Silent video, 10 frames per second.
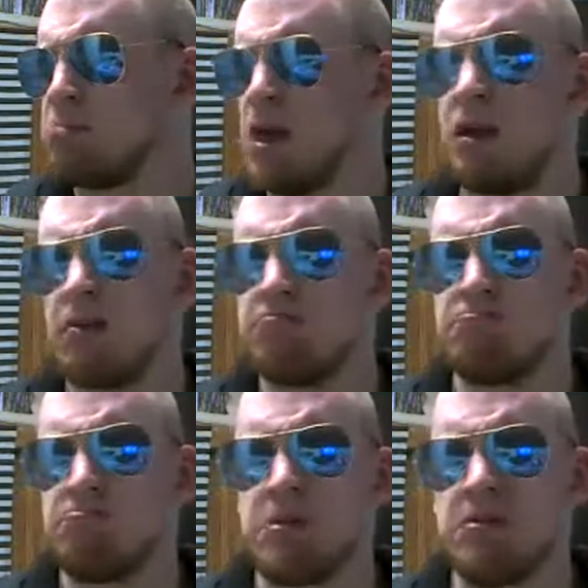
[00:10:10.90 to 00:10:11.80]
Yeah,
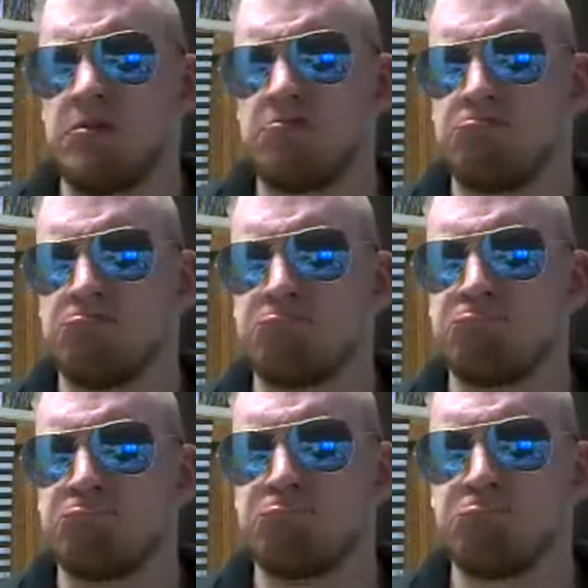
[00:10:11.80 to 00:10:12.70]

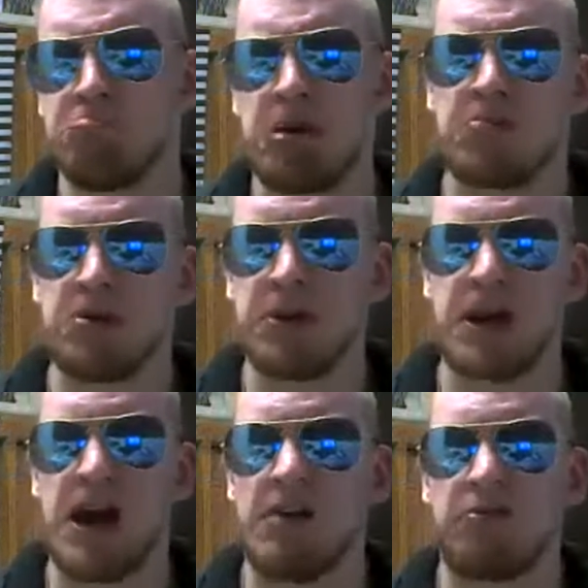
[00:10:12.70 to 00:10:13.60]
about a month
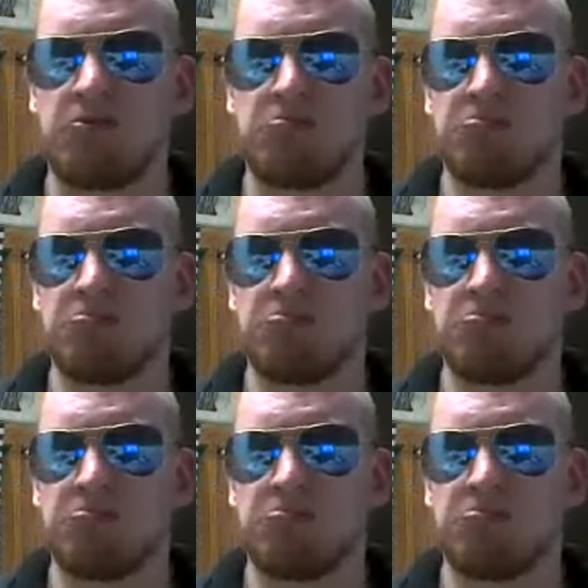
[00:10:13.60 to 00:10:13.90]
and a half,